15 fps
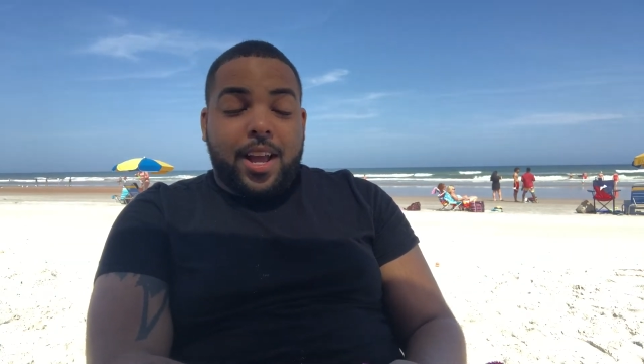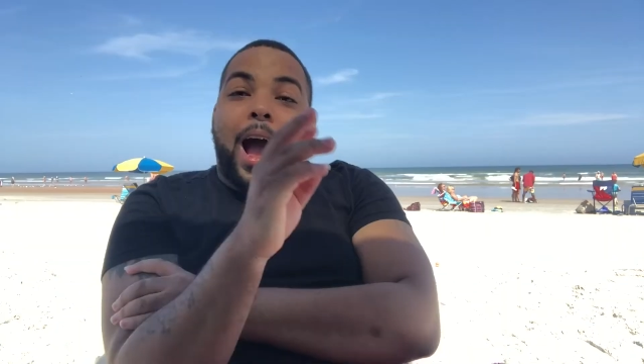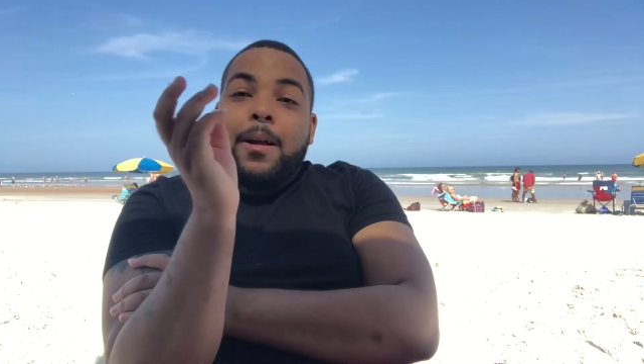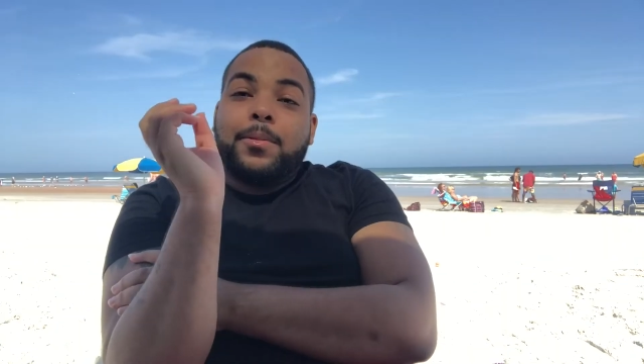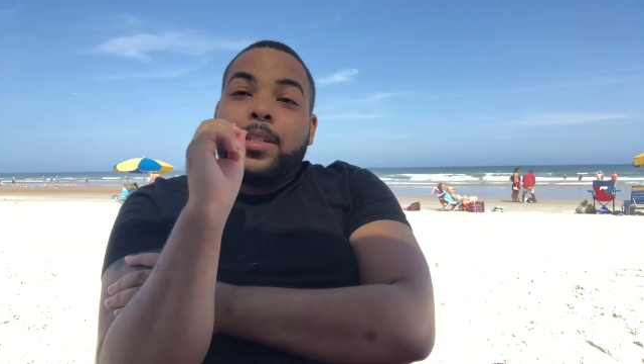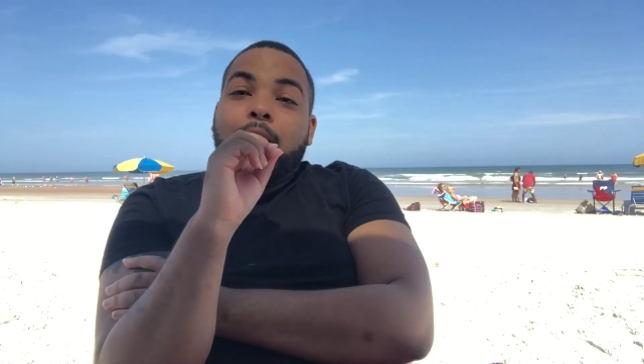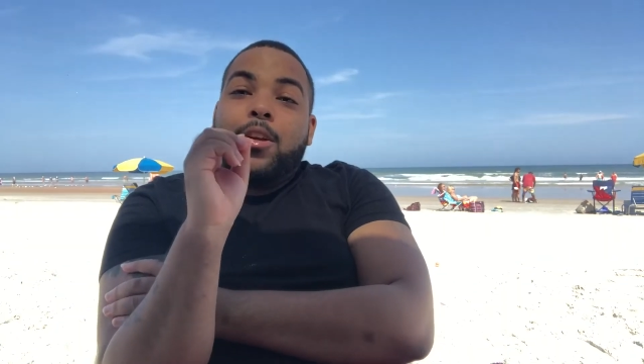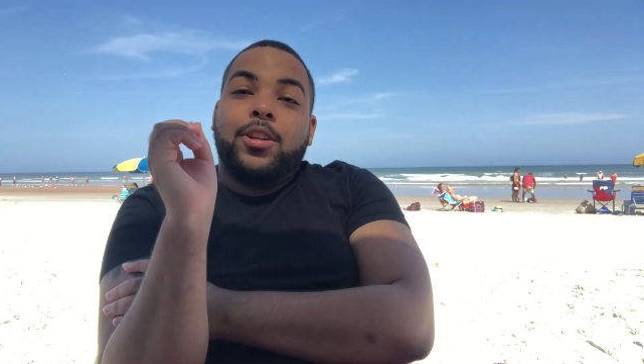
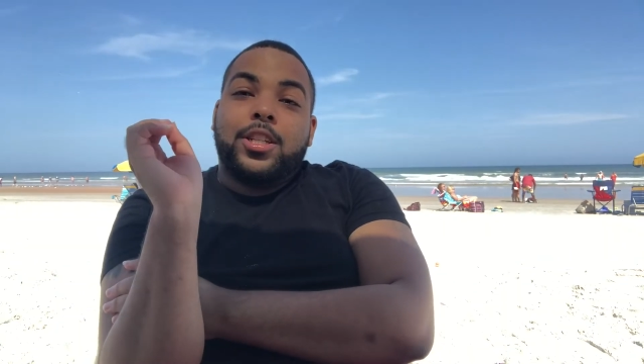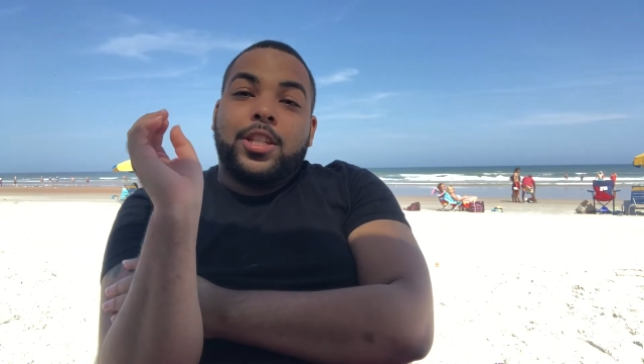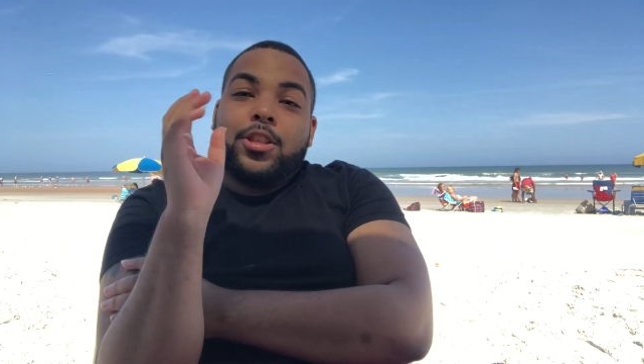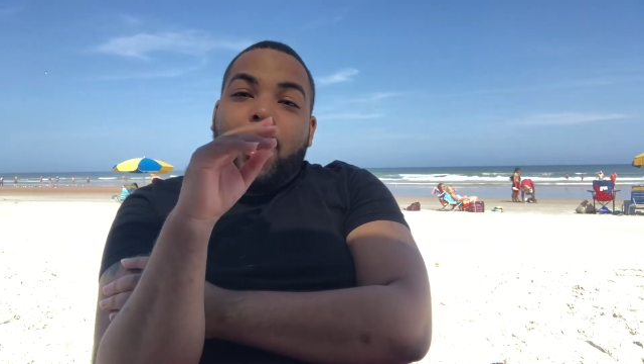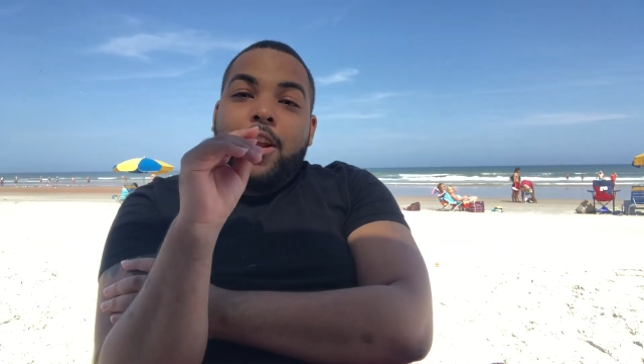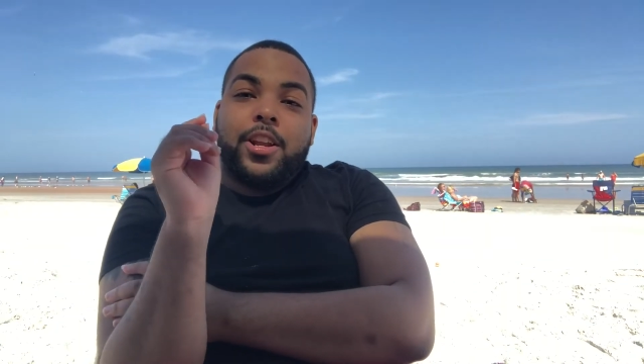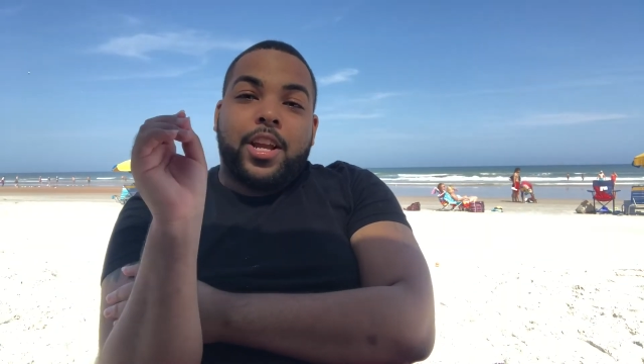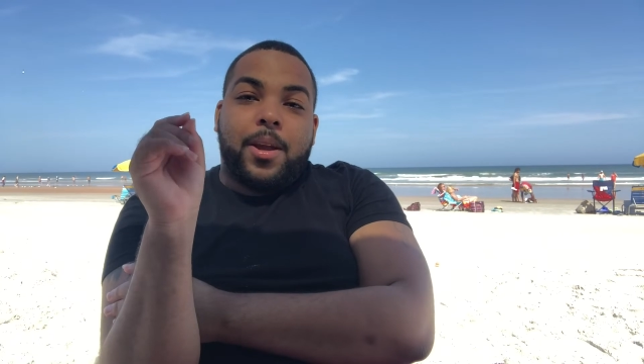I'm slowly
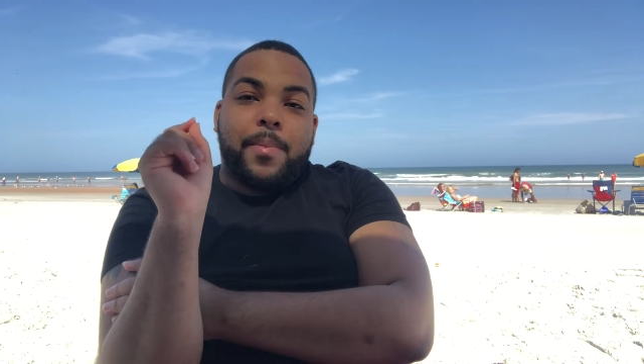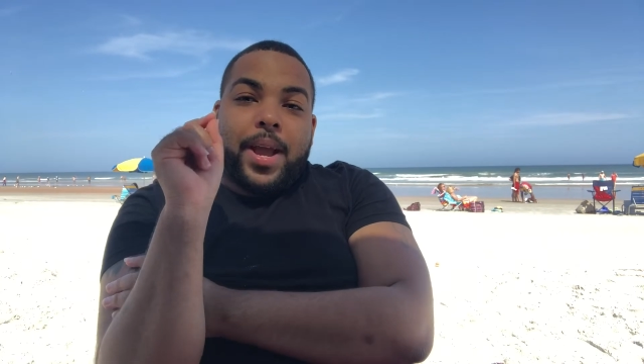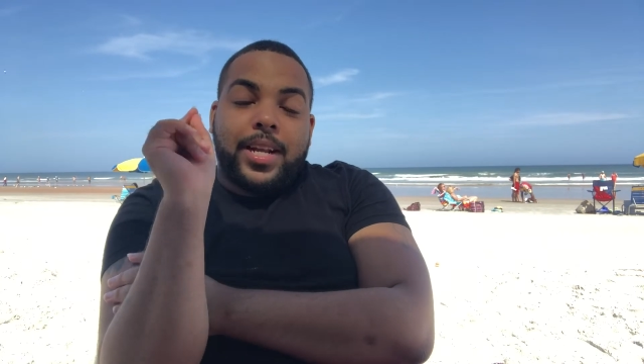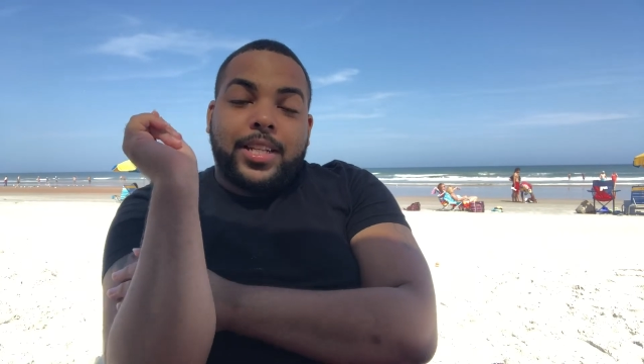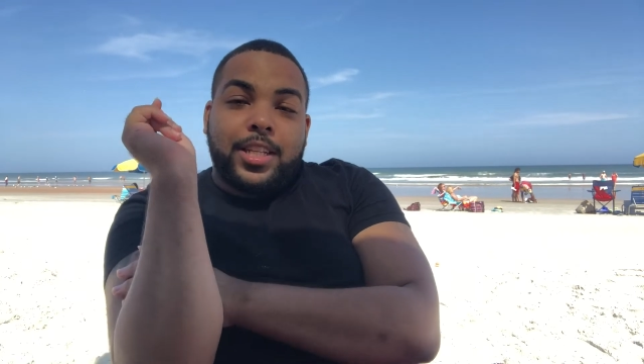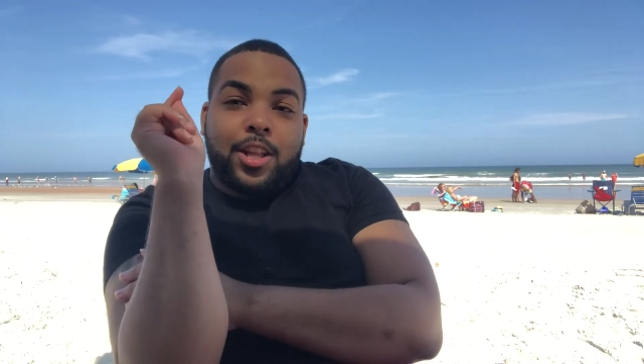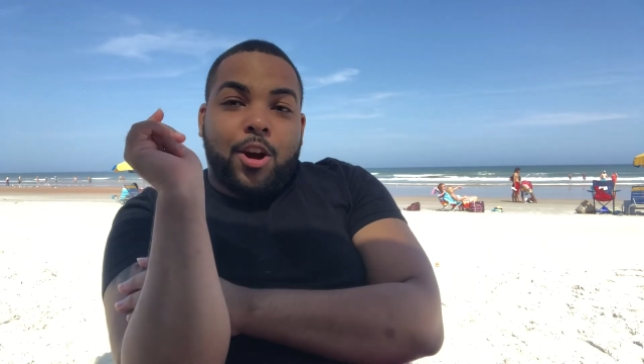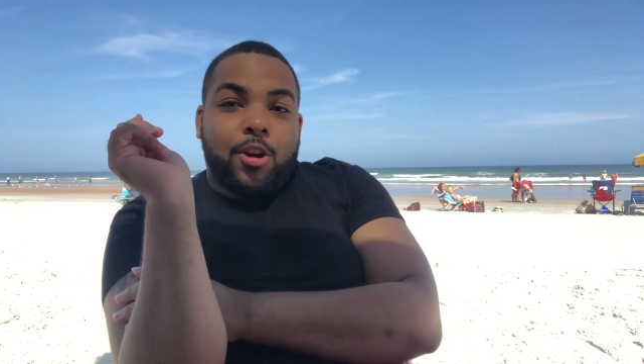starting to get back
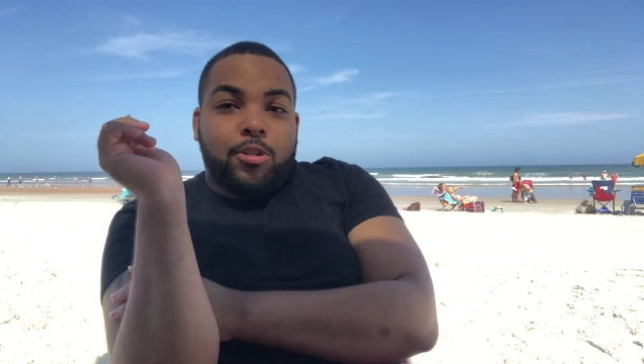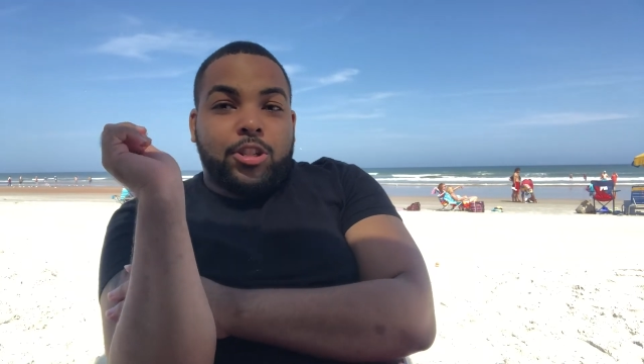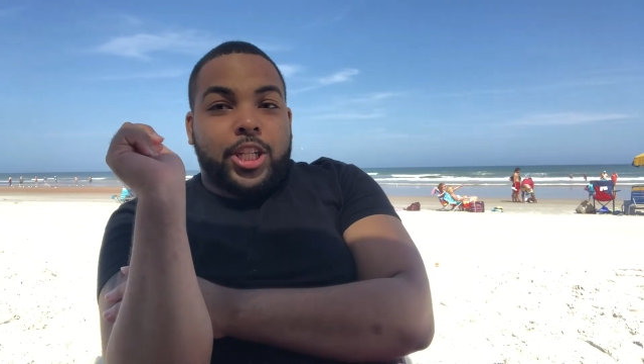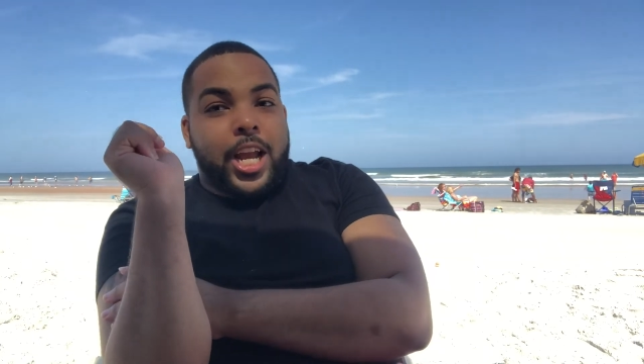to the old